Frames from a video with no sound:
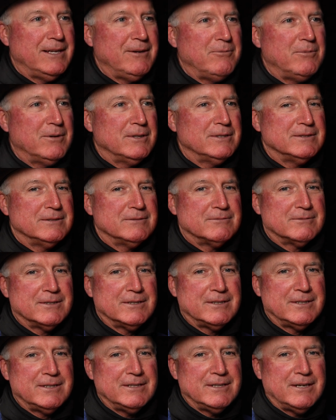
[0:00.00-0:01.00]
they wasn't
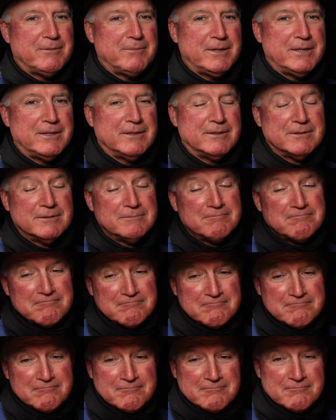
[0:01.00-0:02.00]
really, I mean,
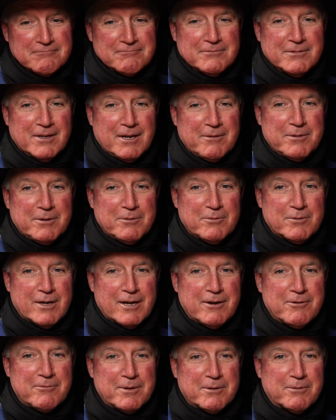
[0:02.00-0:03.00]
when
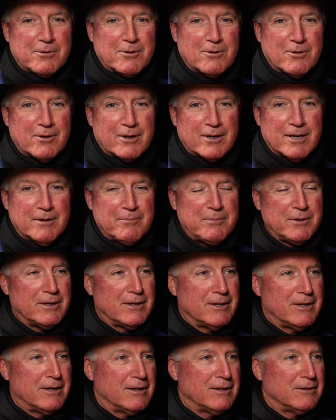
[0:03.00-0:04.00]
I remember growing up, you
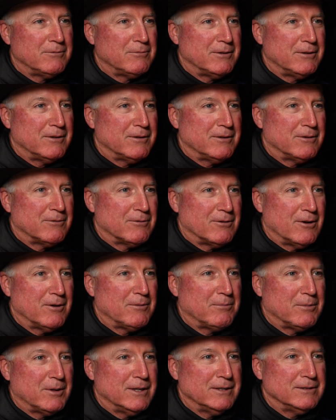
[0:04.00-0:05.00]
get yelled when you're in the
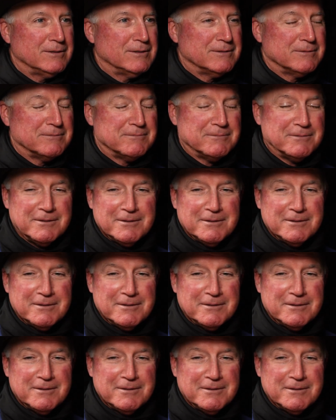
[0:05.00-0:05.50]
wrong place, and